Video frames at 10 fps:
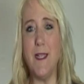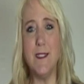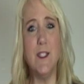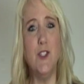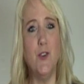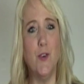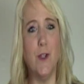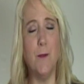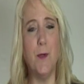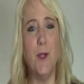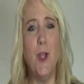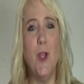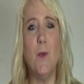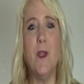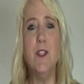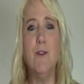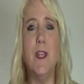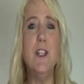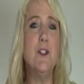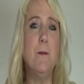pace in Europe, where
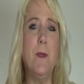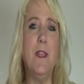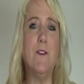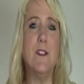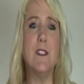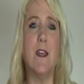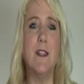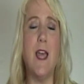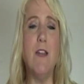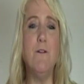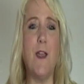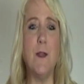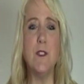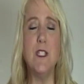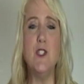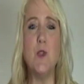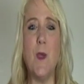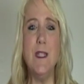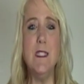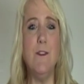Eurasian beavers are now found in
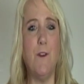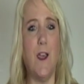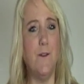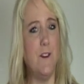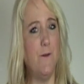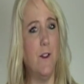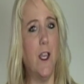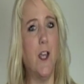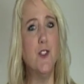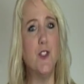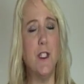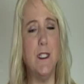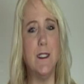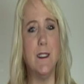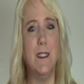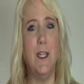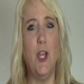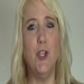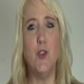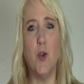twenty-five different countries.
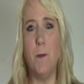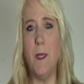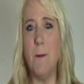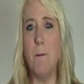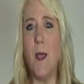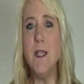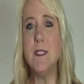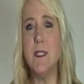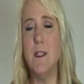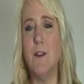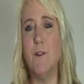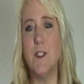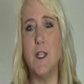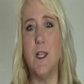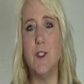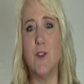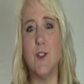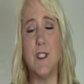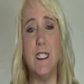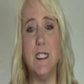European bison have returned
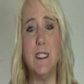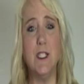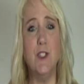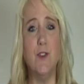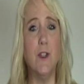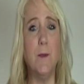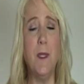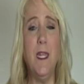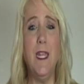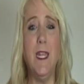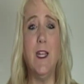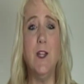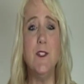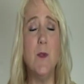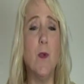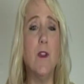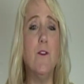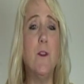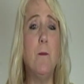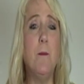across Eastern Europe, including one
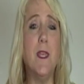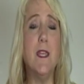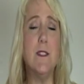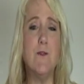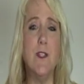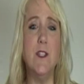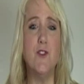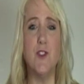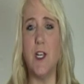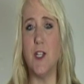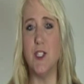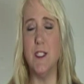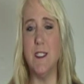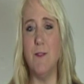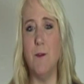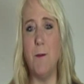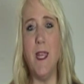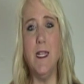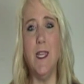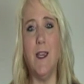of the biggest reintroductions in
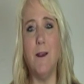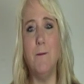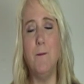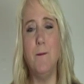Romania.